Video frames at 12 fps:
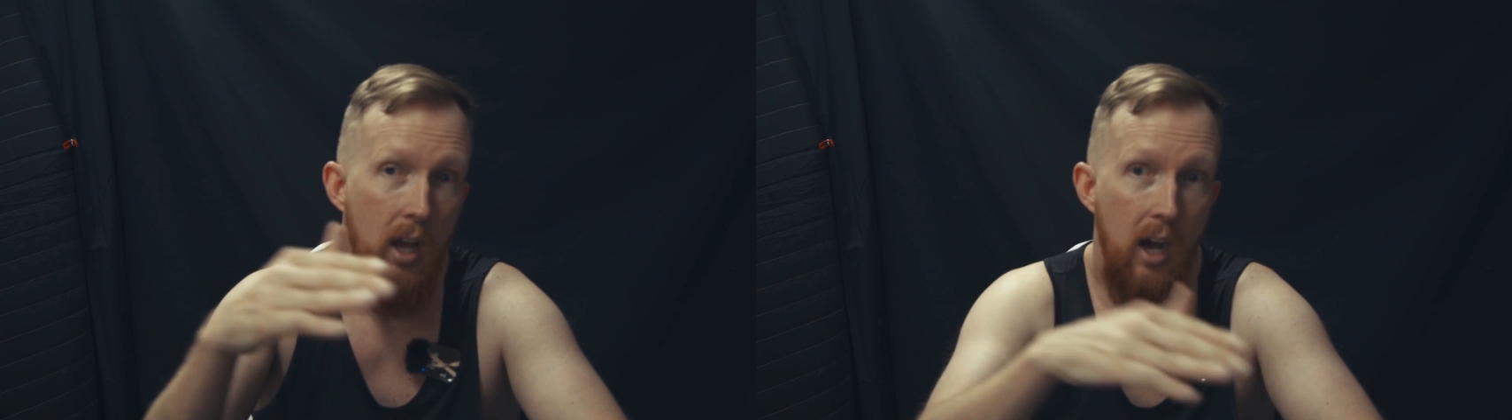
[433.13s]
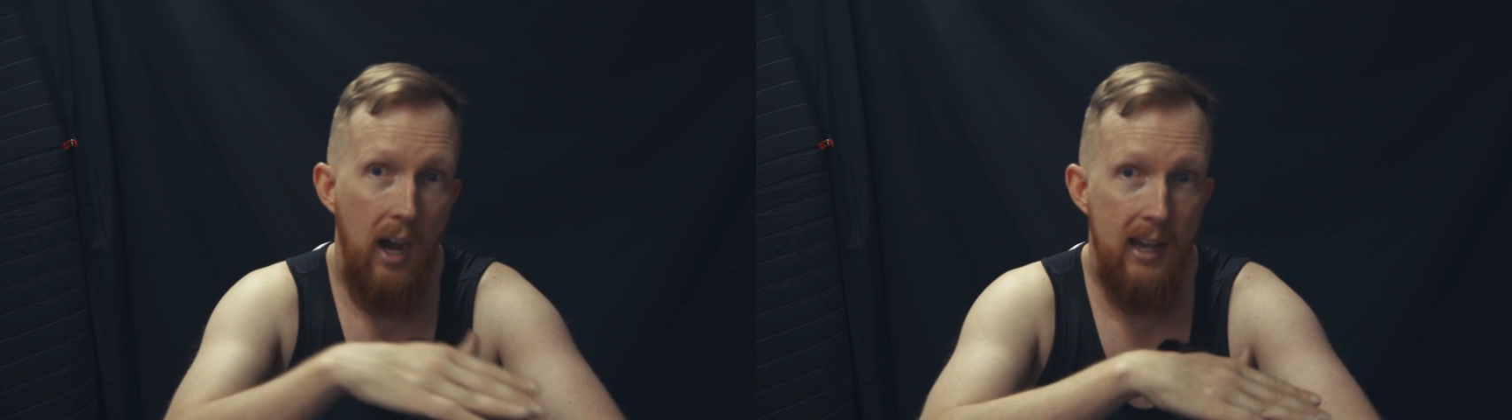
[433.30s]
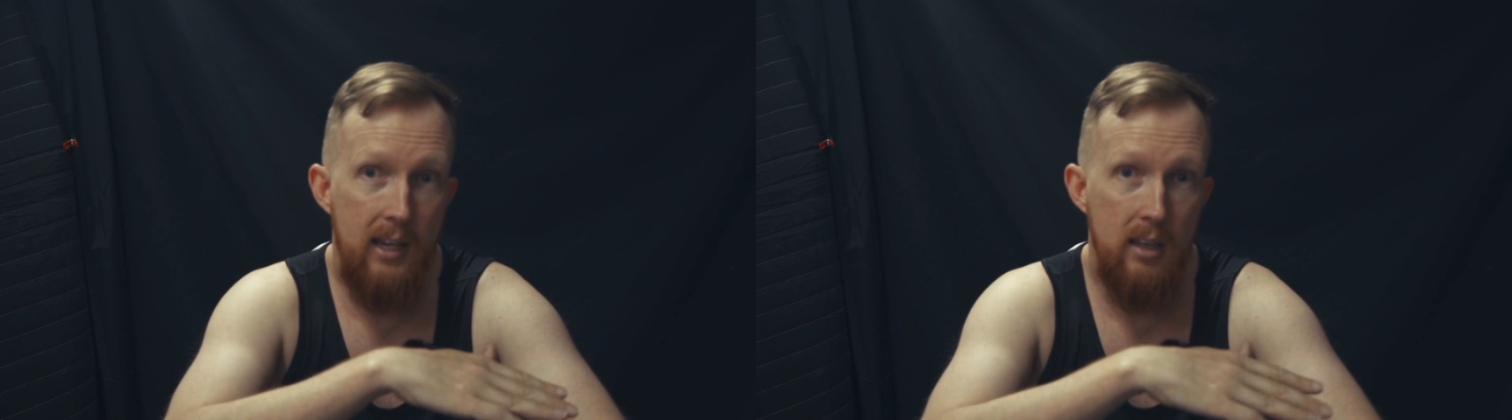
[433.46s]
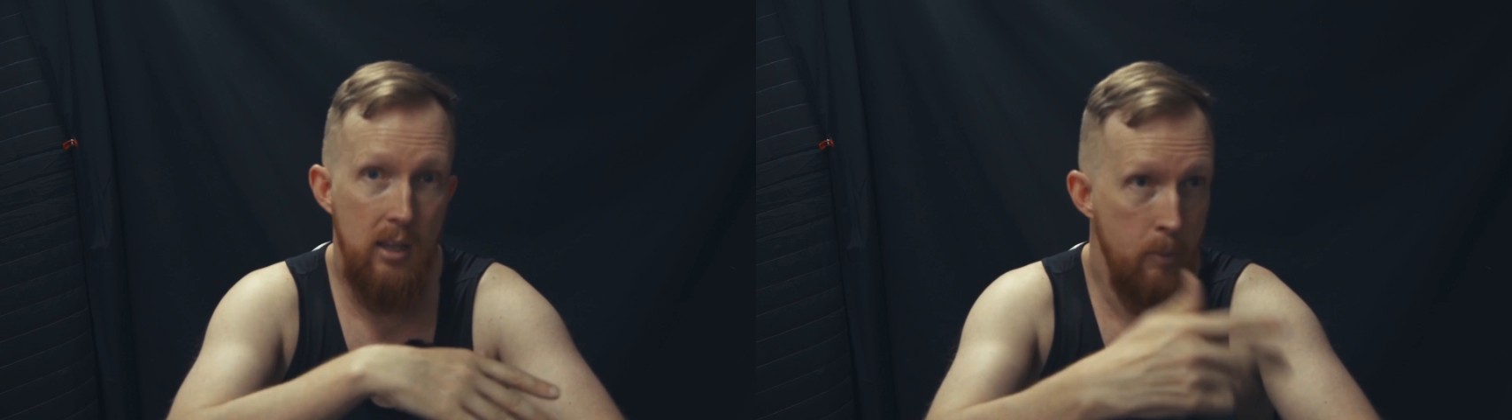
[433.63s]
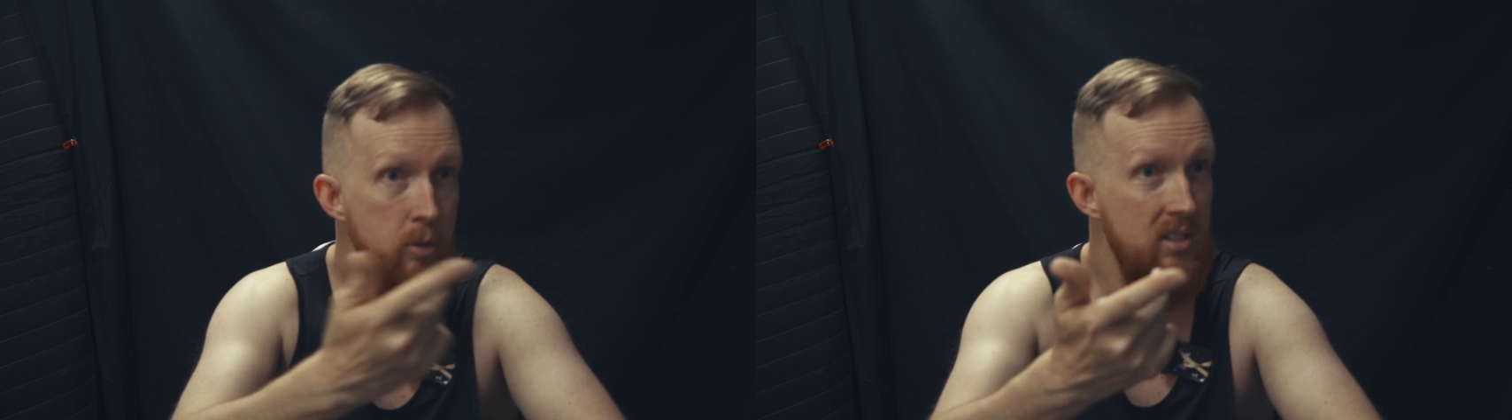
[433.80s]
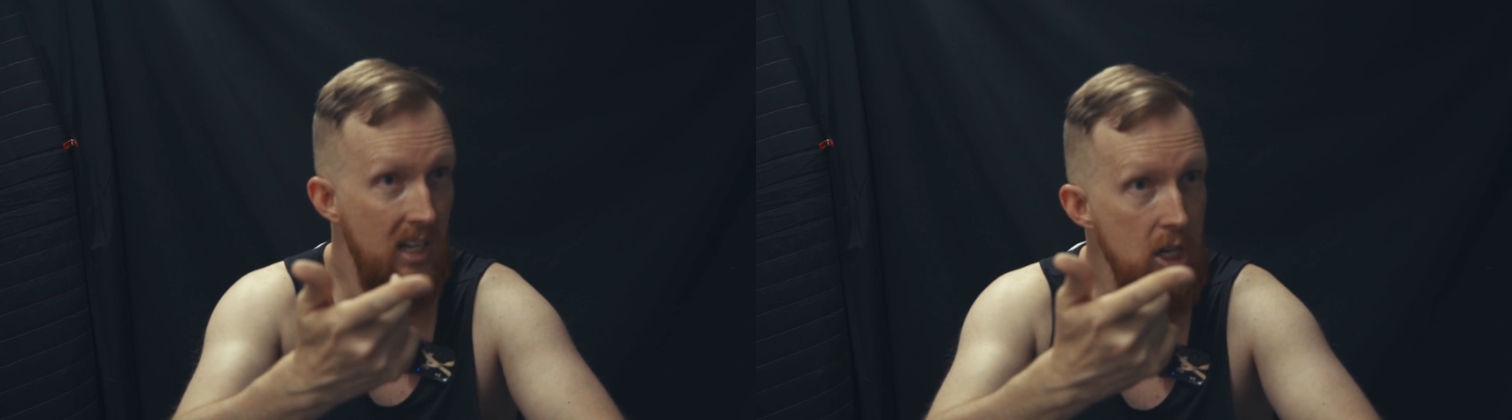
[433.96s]
like the
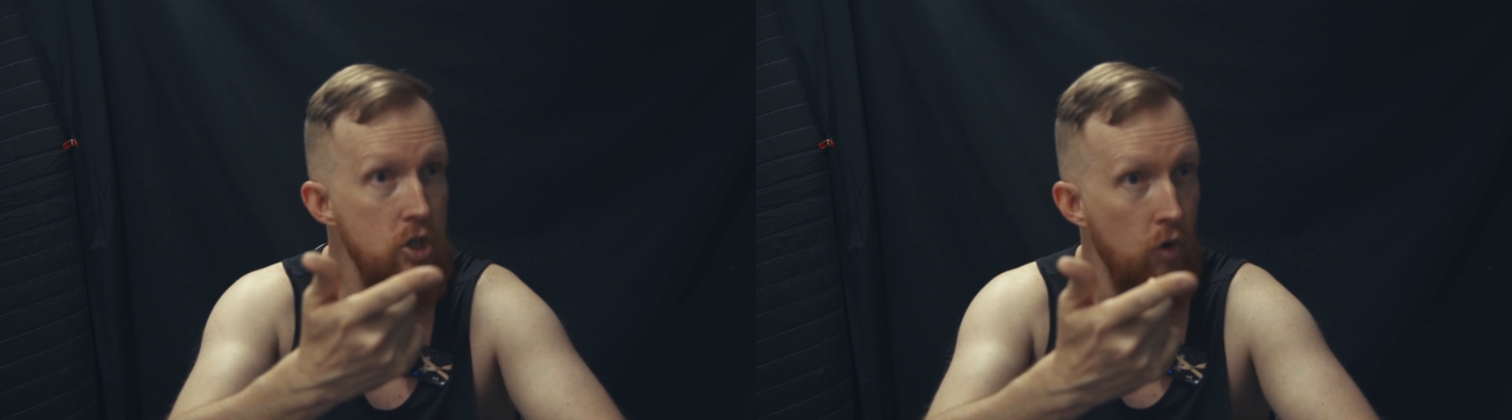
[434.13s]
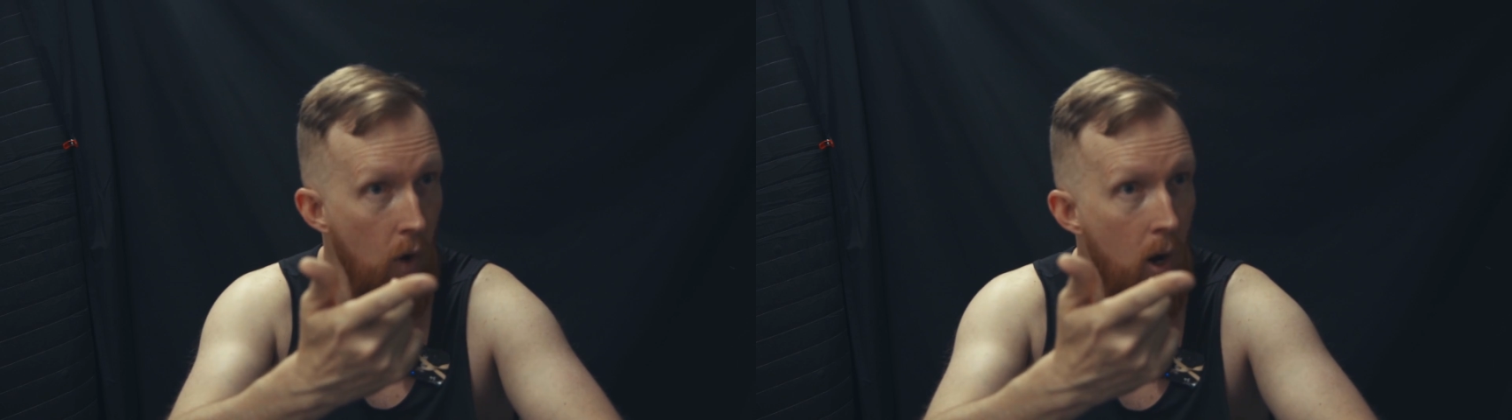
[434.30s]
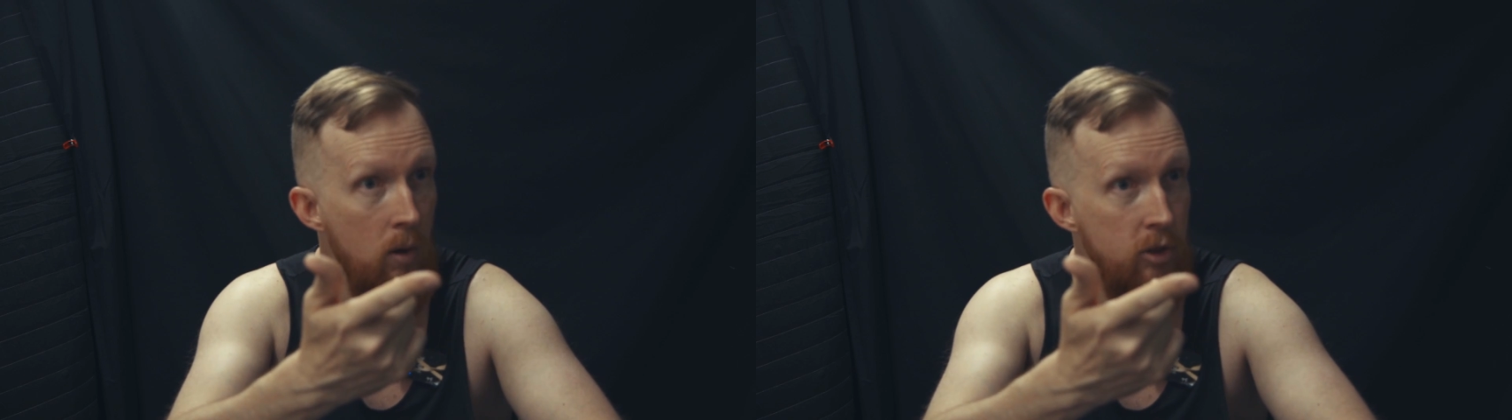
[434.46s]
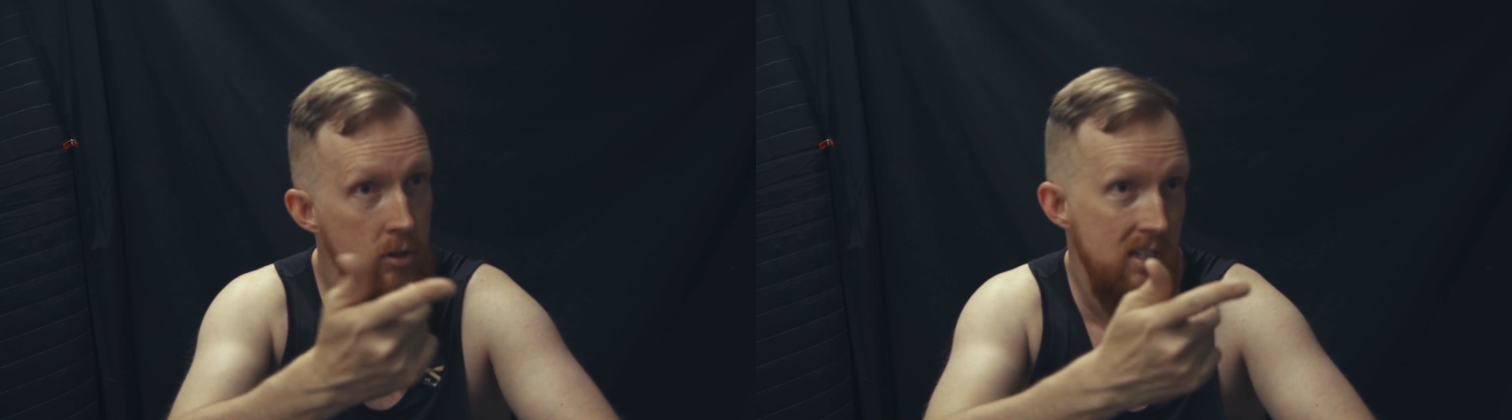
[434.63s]
percentage growth,